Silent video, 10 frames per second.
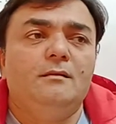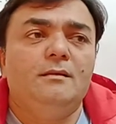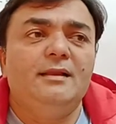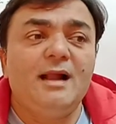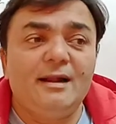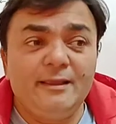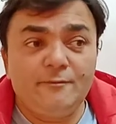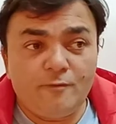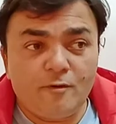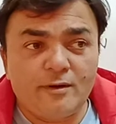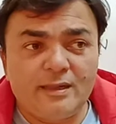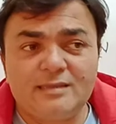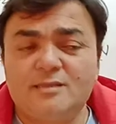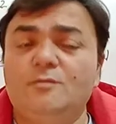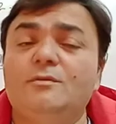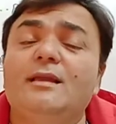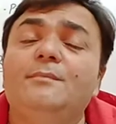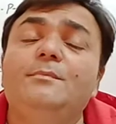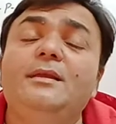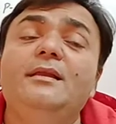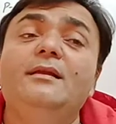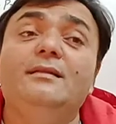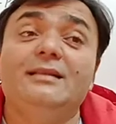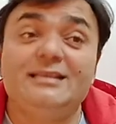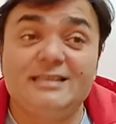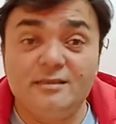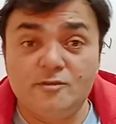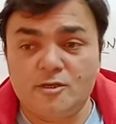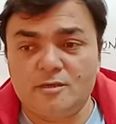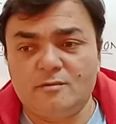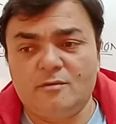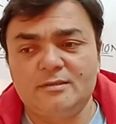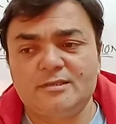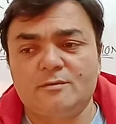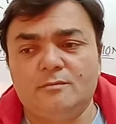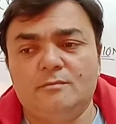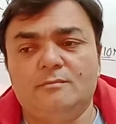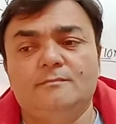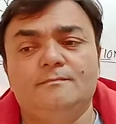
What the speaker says: Regarding forest, you can be a researcher also.